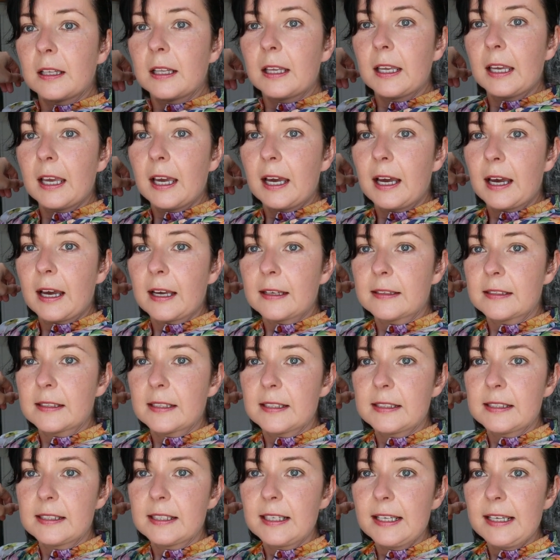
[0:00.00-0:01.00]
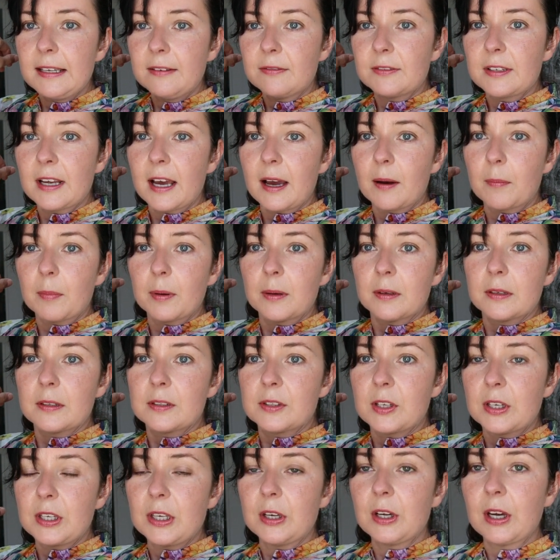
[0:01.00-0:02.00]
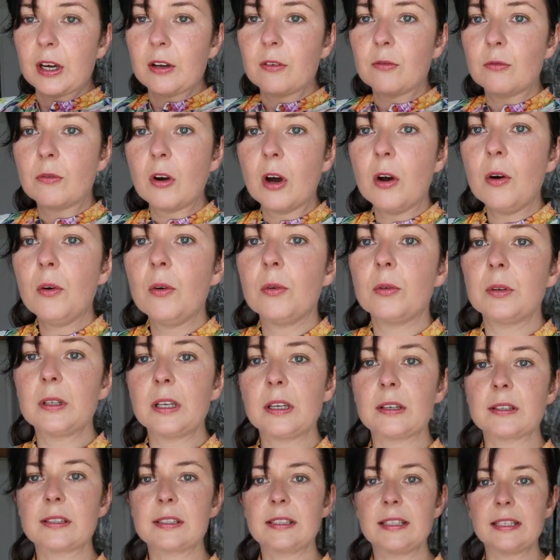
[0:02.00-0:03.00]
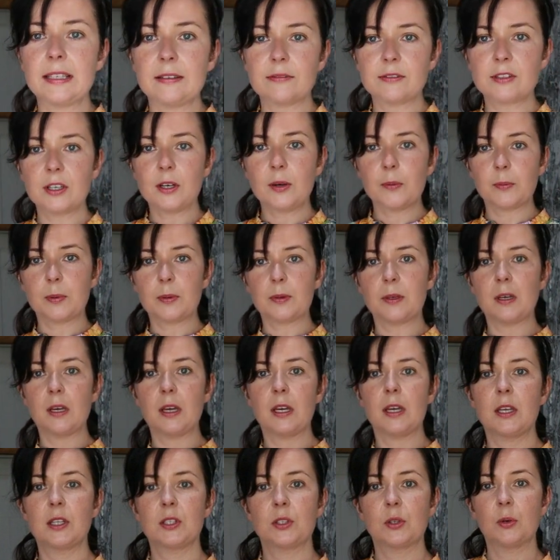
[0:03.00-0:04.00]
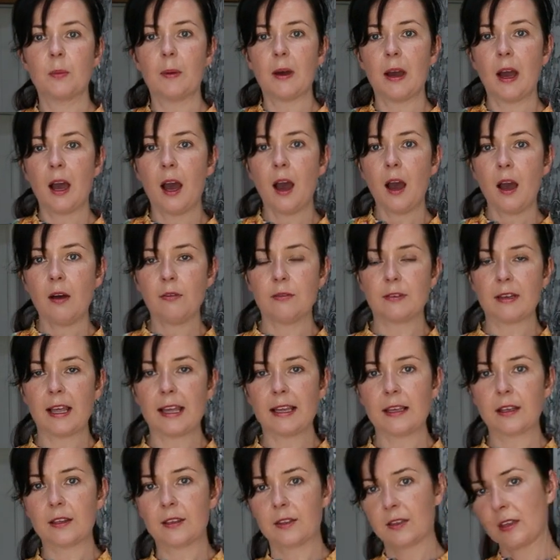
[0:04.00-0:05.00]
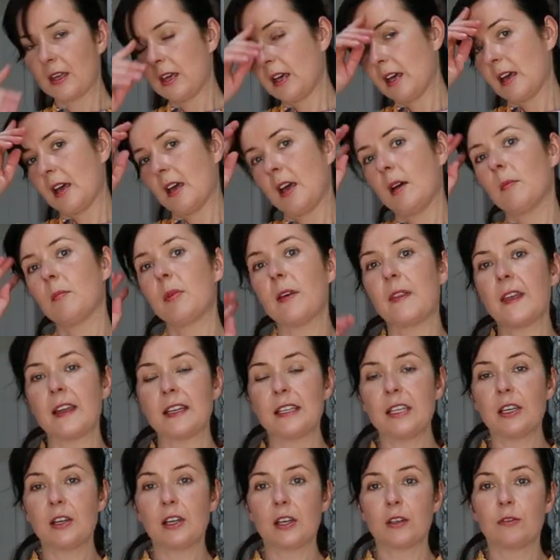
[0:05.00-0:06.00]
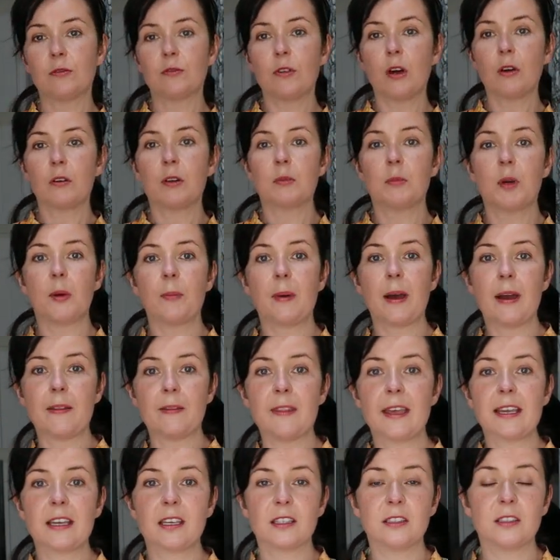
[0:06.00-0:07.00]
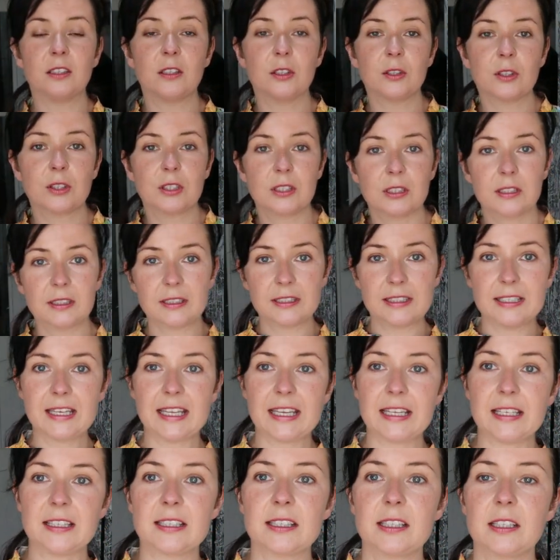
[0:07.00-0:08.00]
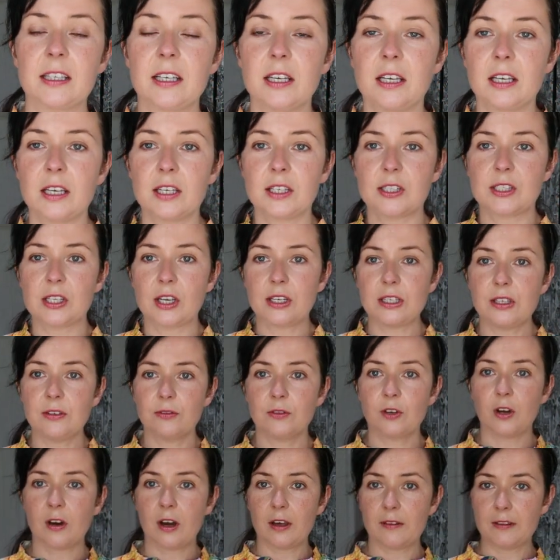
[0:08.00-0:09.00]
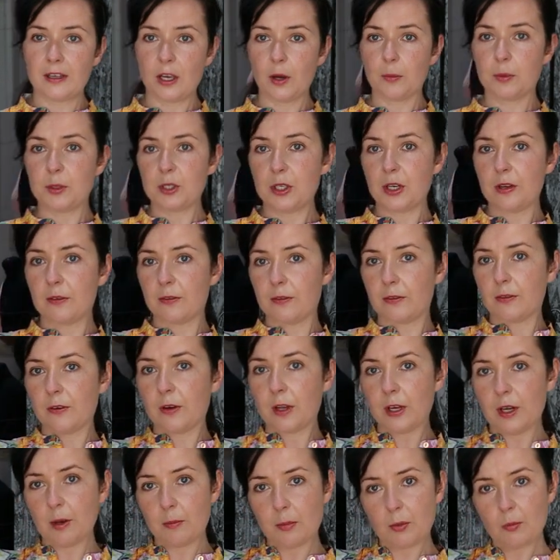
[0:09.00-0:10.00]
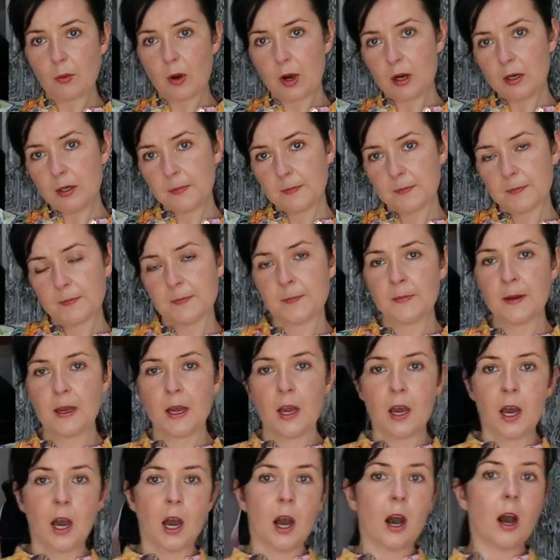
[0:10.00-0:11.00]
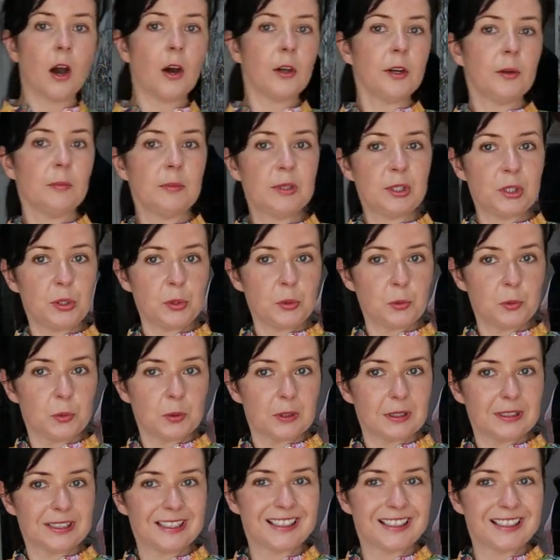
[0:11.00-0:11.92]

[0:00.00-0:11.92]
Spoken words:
it has a sleeve tab, so you can roll your sleeves up to about half length, but then you can roll them up and they can look neat. So you've got the option of number 1 or number 2